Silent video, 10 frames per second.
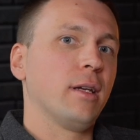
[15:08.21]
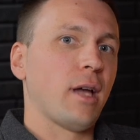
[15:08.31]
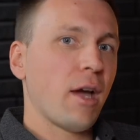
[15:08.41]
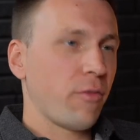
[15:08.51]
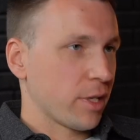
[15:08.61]

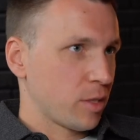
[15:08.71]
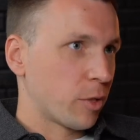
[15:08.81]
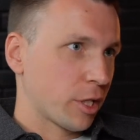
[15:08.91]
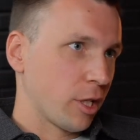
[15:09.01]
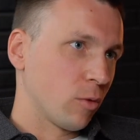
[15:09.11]
FX
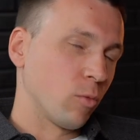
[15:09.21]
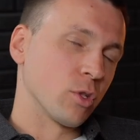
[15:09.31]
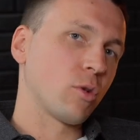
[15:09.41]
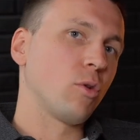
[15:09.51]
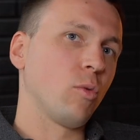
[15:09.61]
market
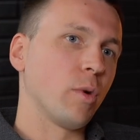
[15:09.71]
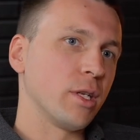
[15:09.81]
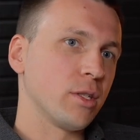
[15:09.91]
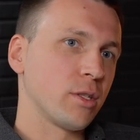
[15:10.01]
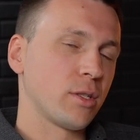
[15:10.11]
was
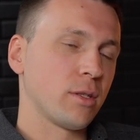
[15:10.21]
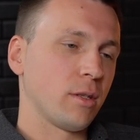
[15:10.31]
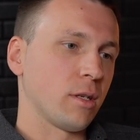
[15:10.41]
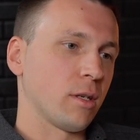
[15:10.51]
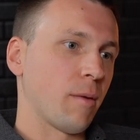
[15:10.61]
always
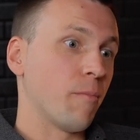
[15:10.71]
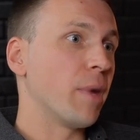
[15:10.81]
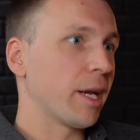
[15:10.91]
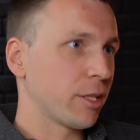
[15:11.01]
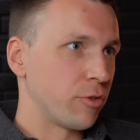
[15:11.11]

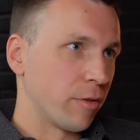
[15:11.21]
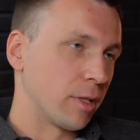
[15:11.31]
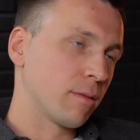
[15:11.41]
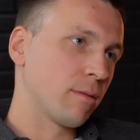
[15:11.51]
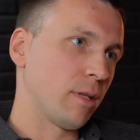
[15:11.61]
bank
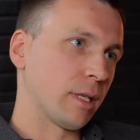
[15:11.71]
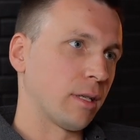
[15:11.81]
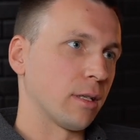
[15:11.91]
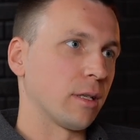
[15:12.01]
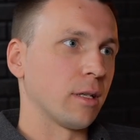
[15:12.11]
driven. Like
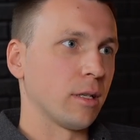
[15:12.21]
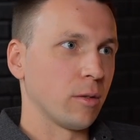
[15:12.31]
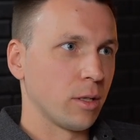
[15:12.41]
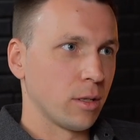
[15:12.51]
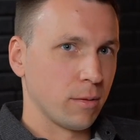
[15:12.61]

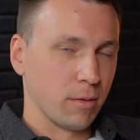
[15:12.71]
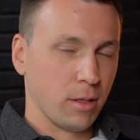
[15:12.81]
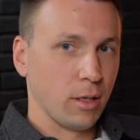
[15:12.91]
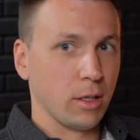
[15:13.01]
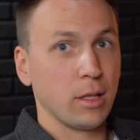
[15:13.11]

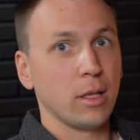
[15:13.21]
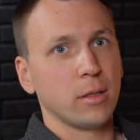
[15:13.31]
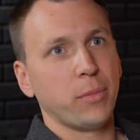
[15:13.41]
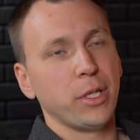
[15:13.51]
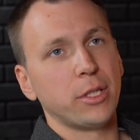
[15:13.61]
it
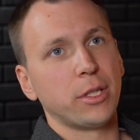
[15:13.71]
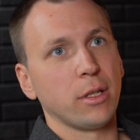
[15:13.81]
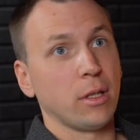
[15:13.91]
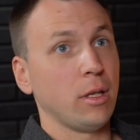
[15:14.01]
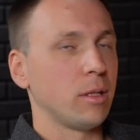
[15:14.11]
appeared
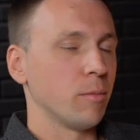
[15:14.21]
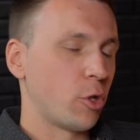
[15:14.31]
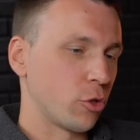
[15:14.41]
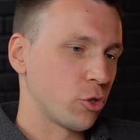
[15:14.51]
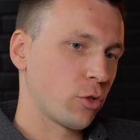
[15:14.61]
and it
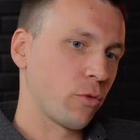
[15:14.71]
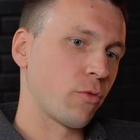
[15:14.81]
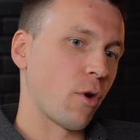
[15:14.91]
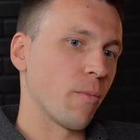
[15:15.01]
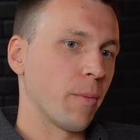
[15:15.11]
emerged
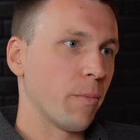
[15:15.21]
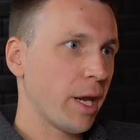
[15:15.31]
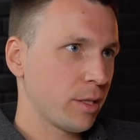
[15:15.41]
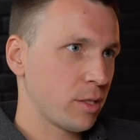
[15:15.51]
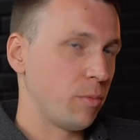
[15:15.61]
from the
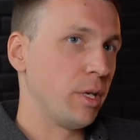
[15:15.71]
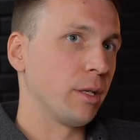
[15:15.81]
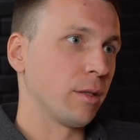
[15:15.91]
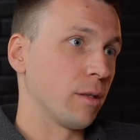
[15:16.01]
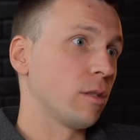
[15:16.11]
banks
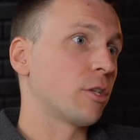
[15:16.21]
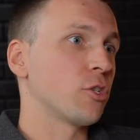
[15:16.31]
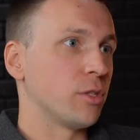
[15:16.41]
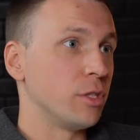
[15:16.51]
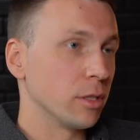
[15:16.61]
being the
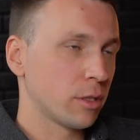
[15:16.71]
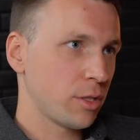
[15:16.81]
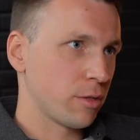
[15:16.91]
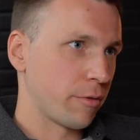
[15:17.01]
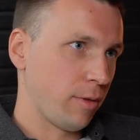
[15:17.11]
largest
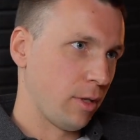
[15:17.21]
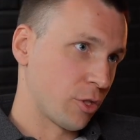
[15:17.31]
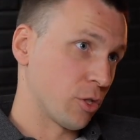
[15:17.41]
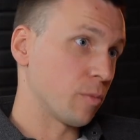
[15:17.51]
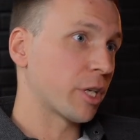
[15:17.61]
dealers, the
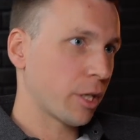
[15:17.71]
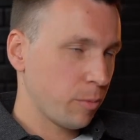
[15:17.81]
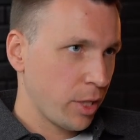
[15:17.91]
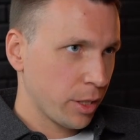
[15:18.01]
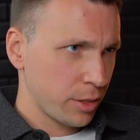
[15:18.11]
largest market
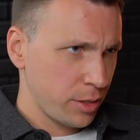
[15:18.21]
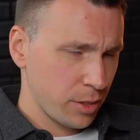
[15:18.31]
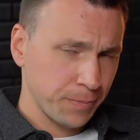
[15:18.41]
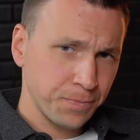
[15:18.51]
makers.